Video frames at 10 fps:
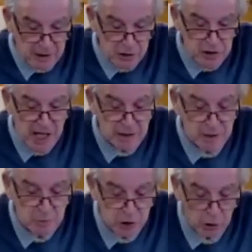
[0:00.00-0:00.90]
She names
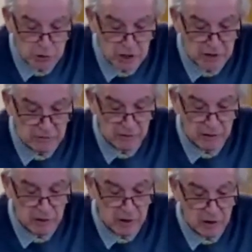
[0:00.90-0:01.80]
him Joseph,
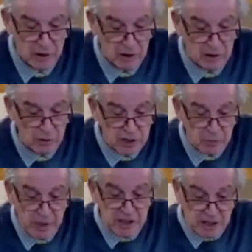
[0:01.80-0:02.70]
which
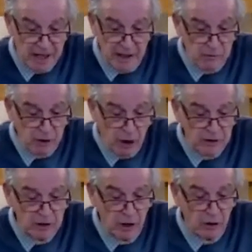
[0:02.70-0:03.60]
means thank you, God,
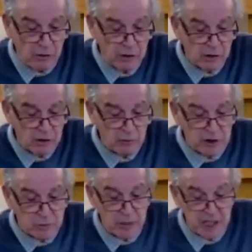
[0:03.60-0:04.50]
no,
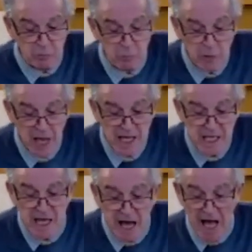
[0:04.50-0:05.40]
which means may
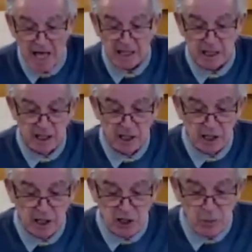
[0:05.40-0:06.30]
He add.
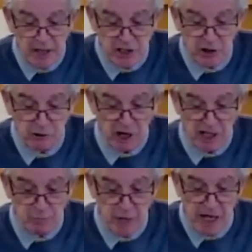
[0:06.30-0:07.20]
She makes a
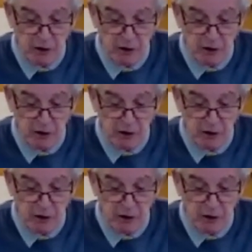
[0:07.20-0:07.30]
request, may